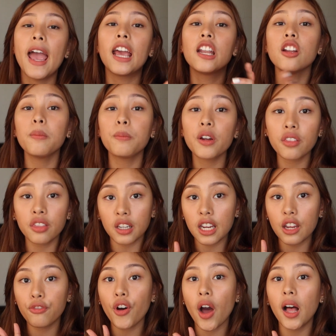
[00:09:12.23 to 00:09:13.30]
And number
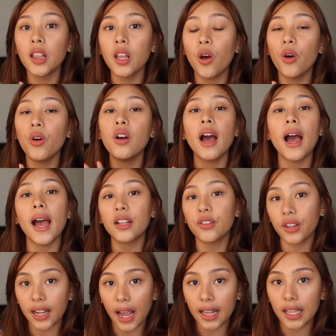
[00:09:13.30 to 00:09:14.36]
3, follow at
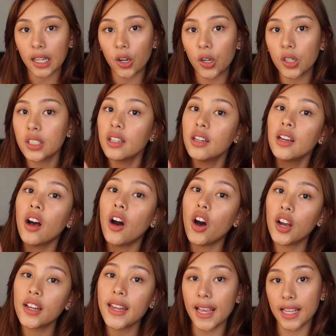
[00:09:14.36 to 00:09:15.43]
Rcatalog
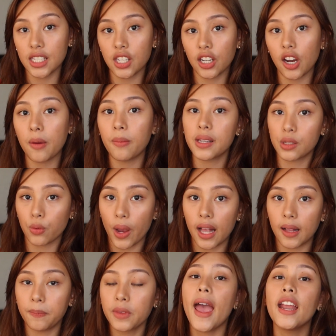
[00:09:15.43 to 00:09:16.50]
on Instagram as well.